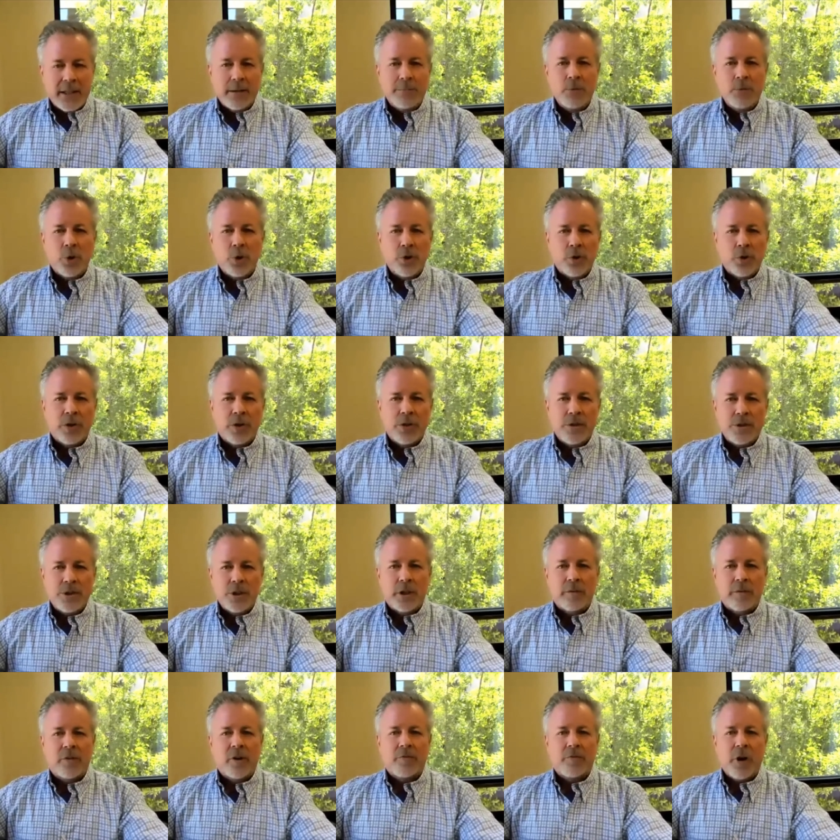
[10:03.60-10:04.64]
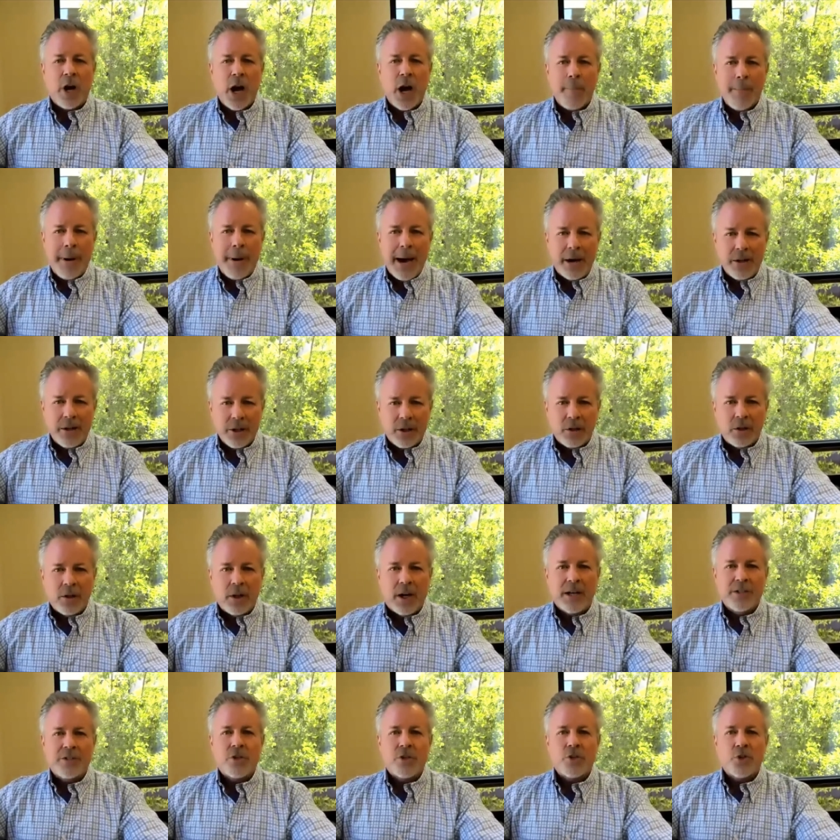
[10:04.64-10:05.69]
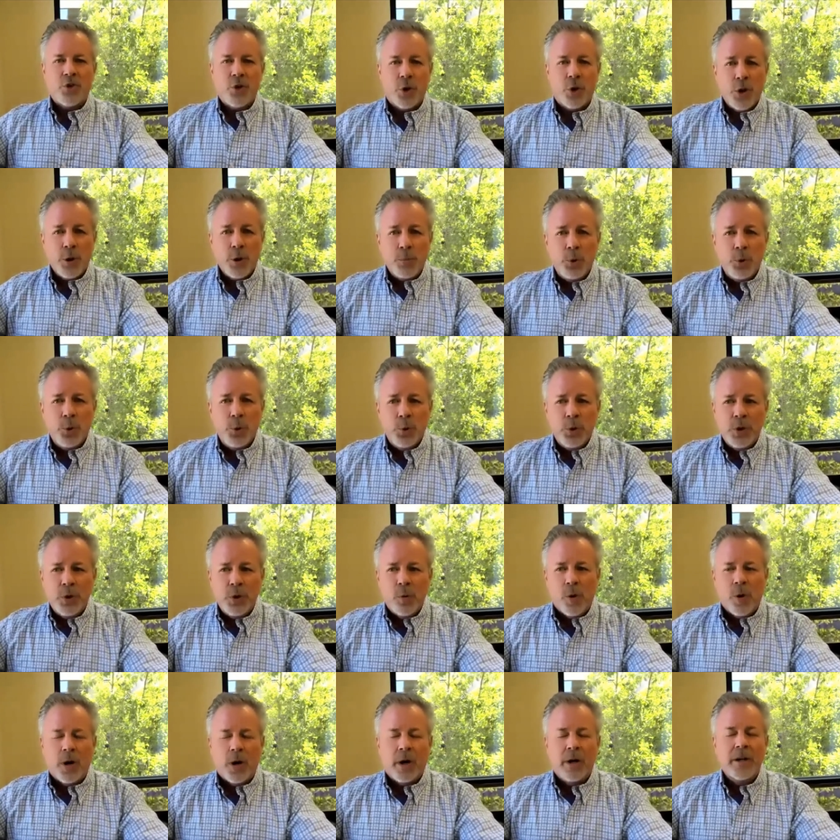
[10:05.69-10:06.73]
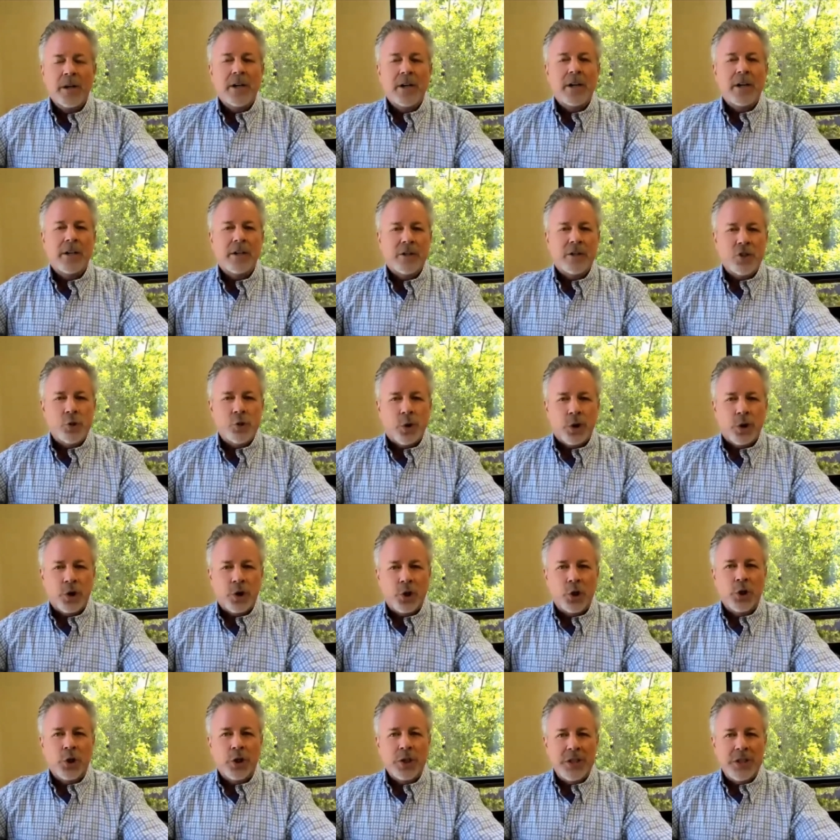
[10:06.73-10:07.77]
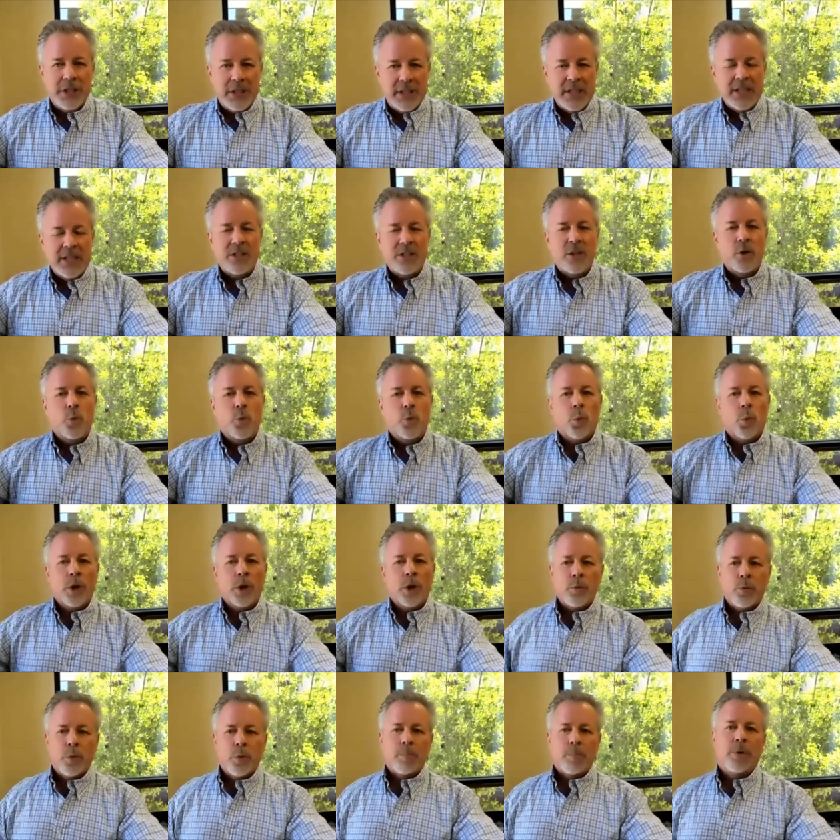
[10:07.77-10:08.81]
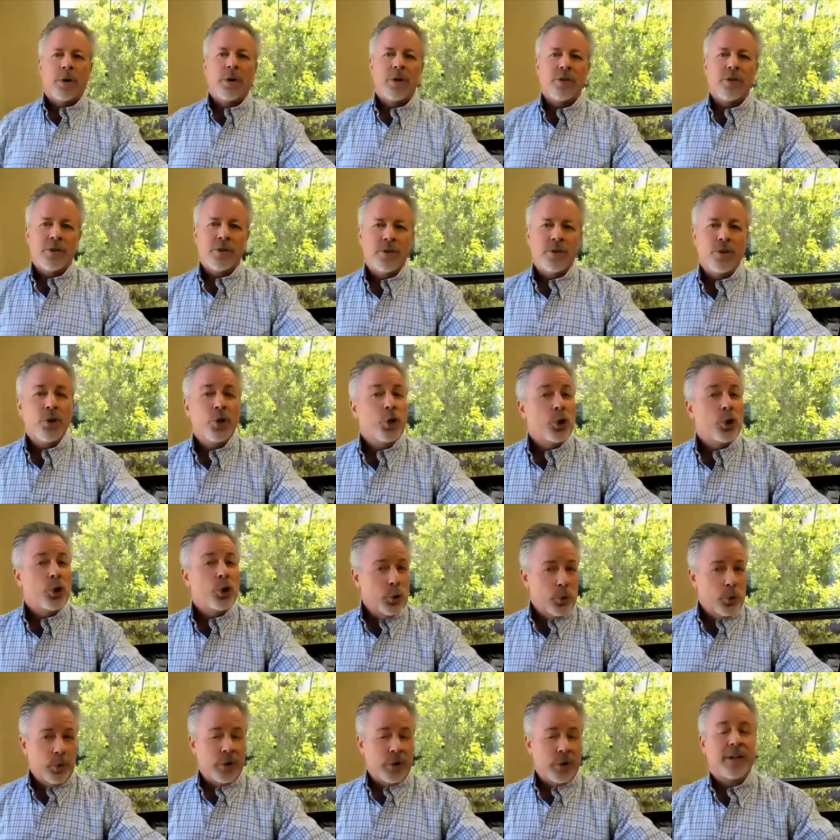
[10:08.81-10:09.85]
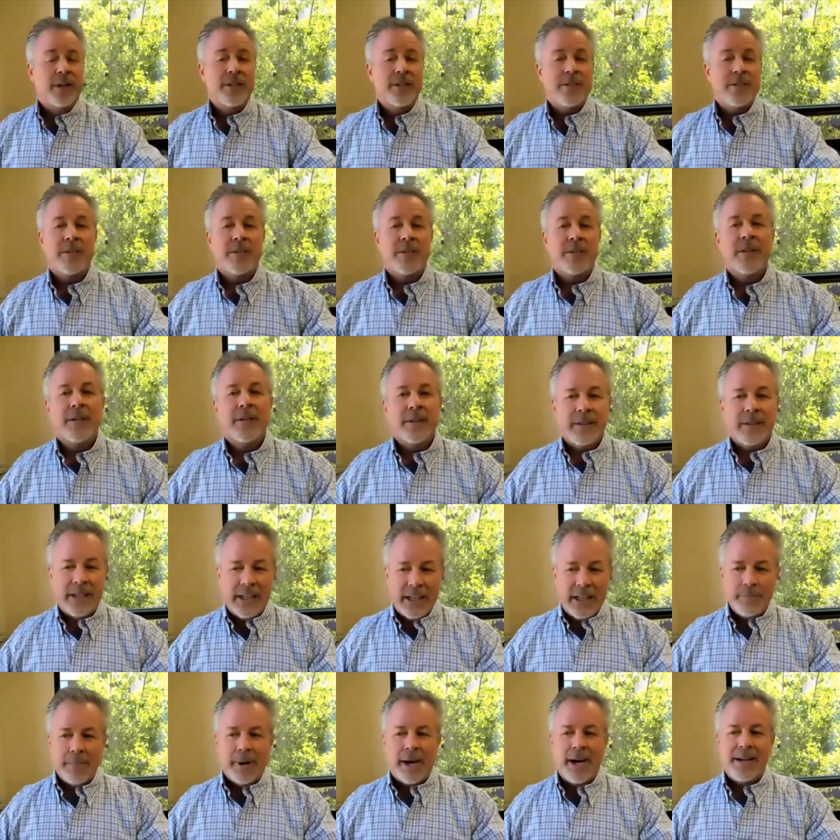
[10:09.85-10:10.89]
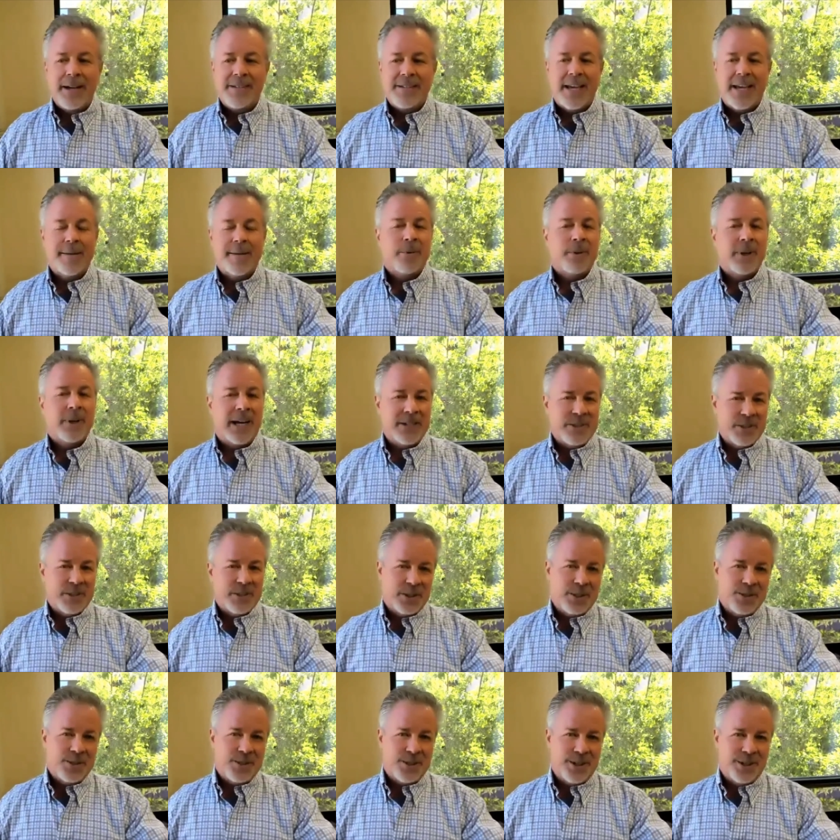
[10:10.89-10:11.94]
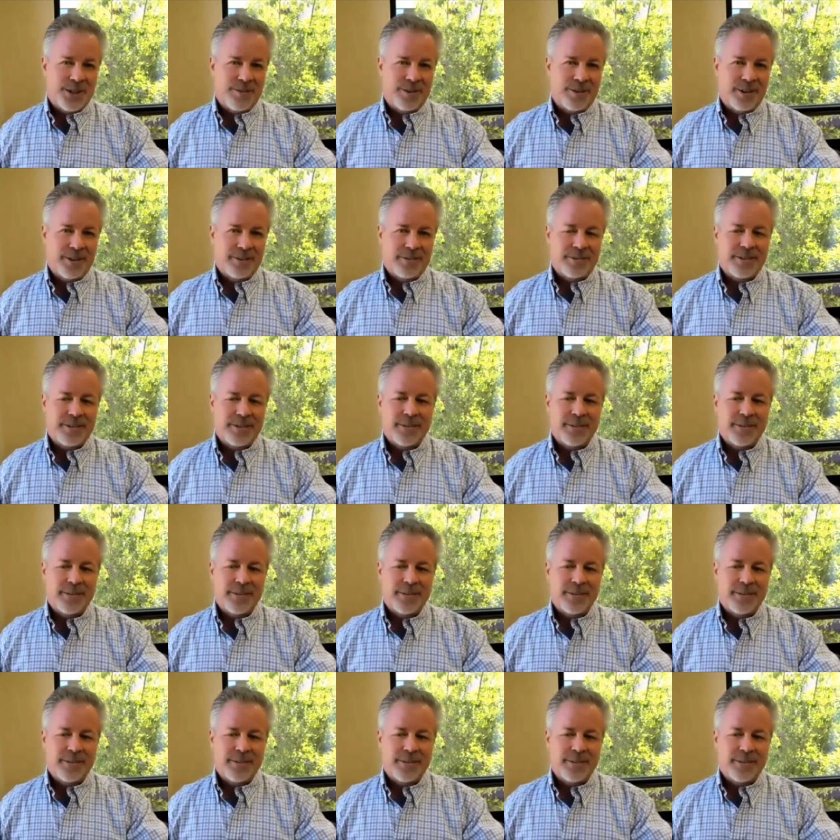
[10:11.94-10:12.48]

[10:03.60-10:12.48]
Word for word: them know you're conservative. Come out of the closet. Show them who you are, that you're a good, decent, wonderful person who is leading by example as a conservative.